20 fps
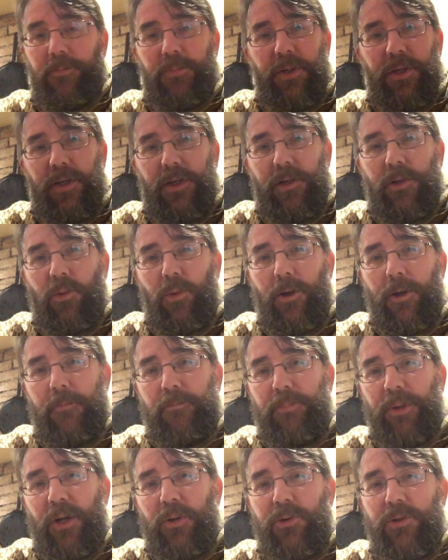being quite
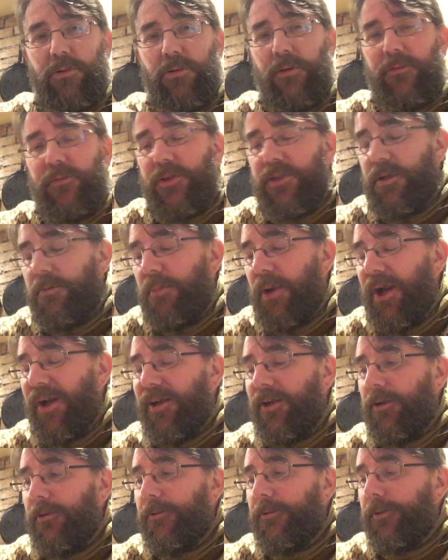a belter of a
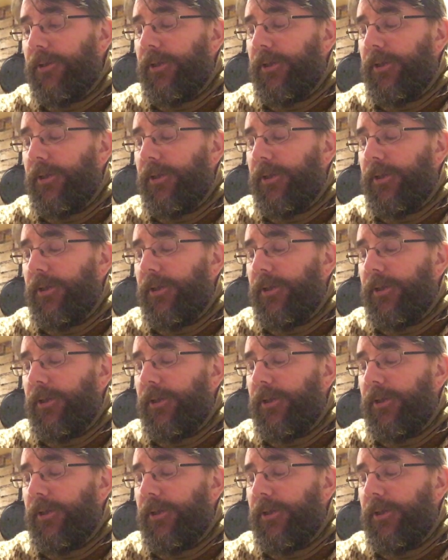tobacco,